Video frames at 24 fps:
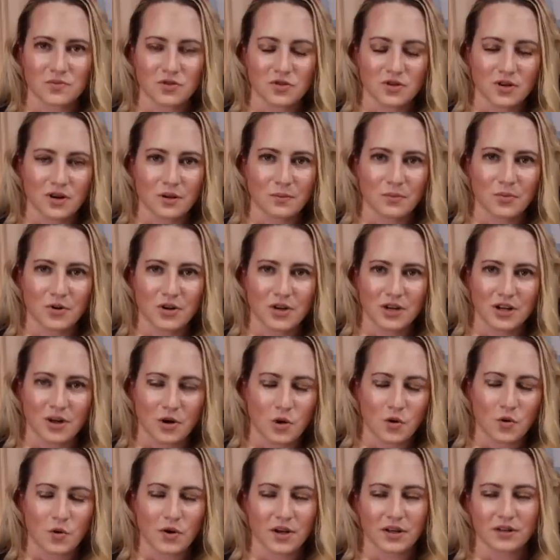absorb pretty
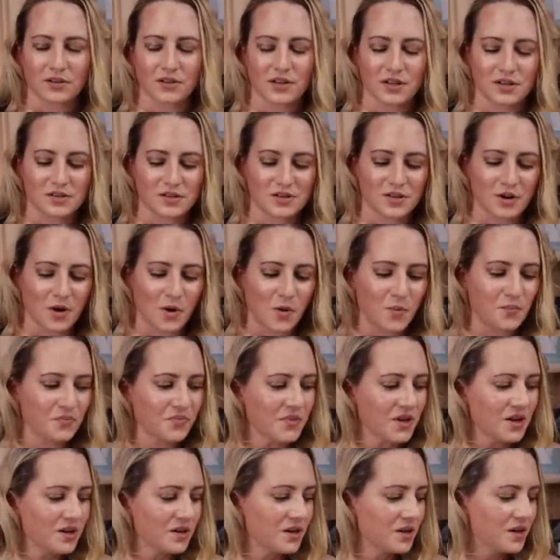quickly. So,
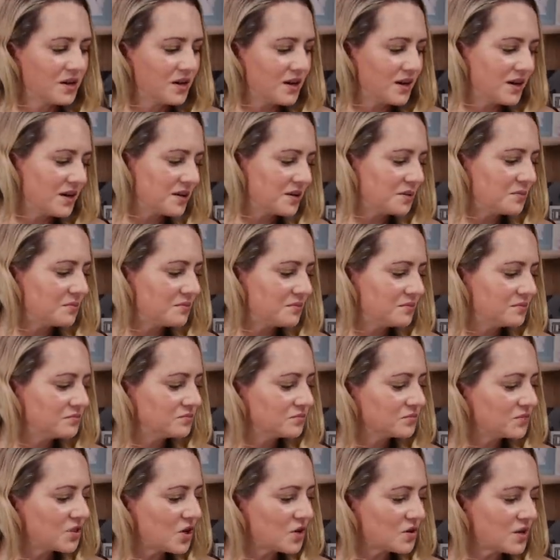
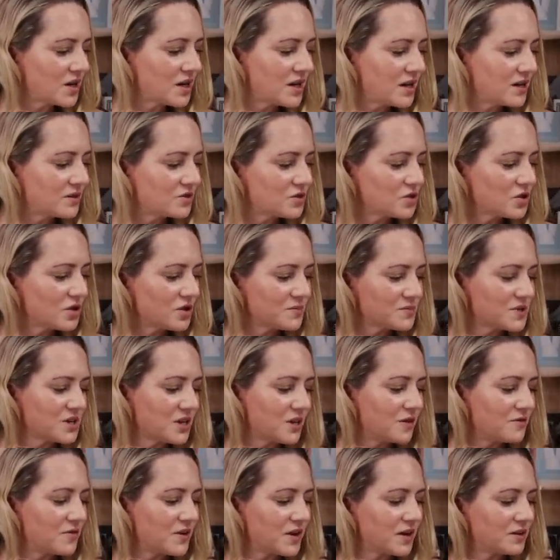okay, in terms
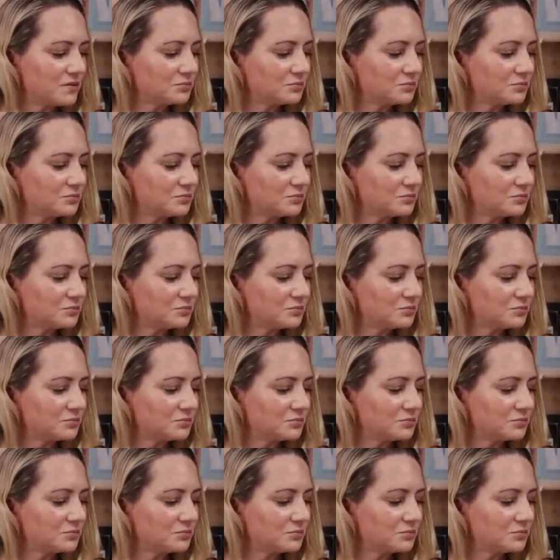of